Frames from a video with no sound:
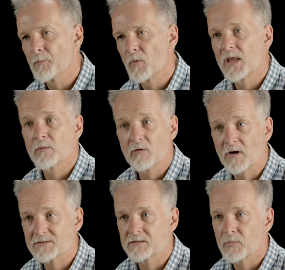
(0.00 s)
when they were
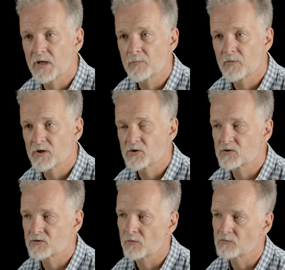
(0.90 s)
arrested by the
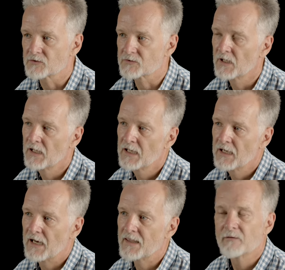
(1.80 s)
British soldiers.
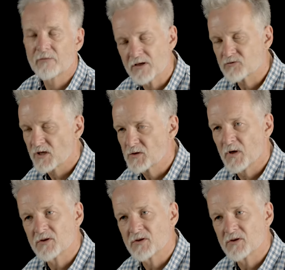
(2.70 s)
And they're very strange